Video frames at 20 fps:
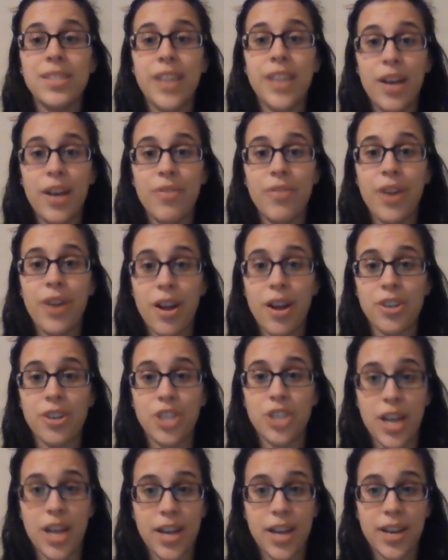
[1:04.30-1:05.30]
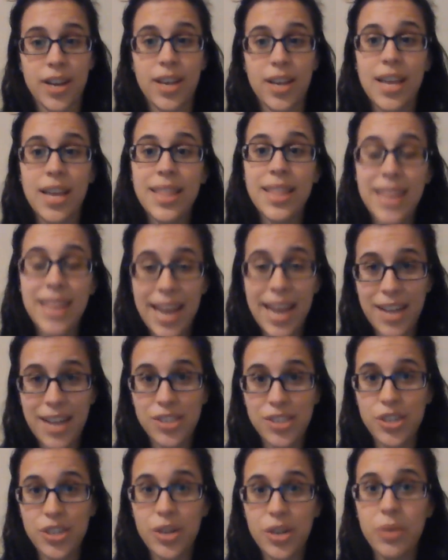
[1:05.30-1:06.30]
Saravanarajan. The
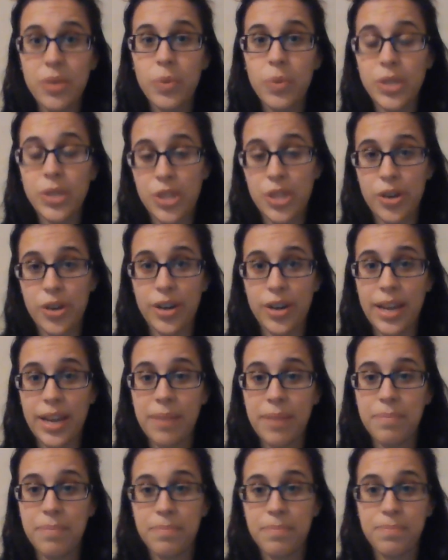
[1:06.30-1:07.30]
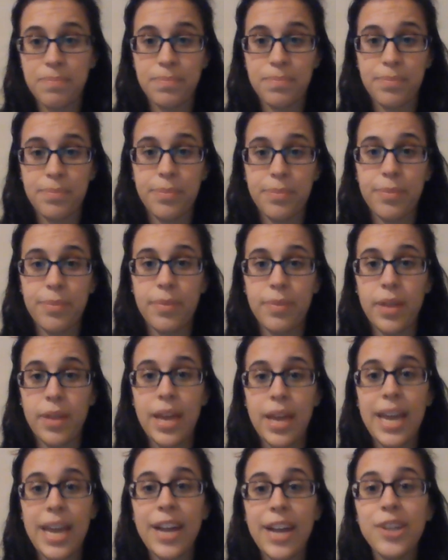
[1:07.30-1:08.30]
answer was 30.
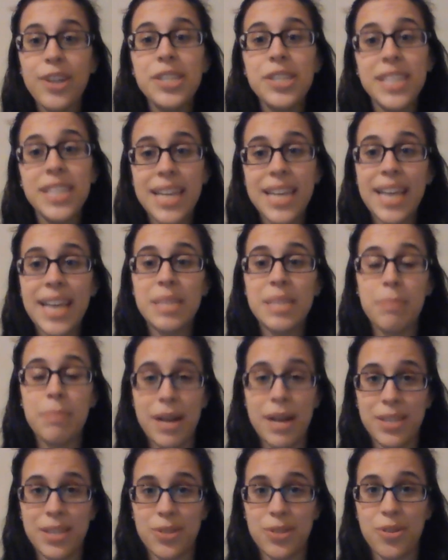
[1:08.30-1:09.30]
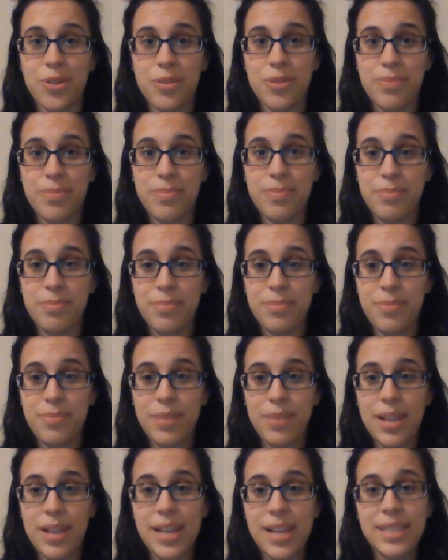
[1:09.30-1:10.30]
Here's today's puzzle.
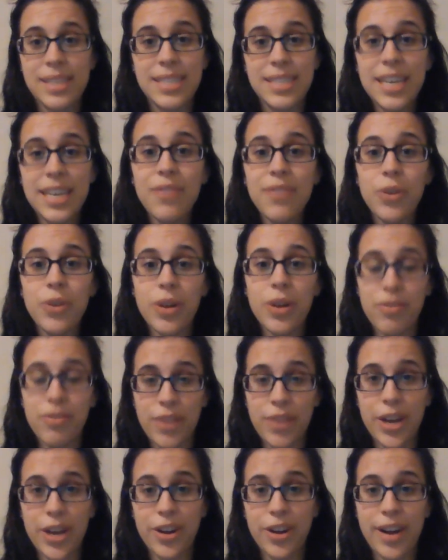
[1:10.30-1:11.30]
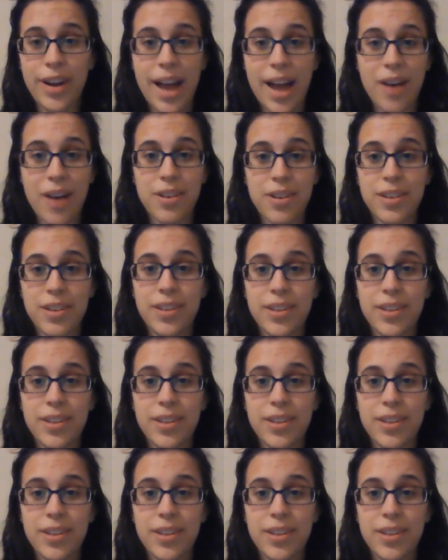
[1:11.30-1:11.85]
See if you can figure it out.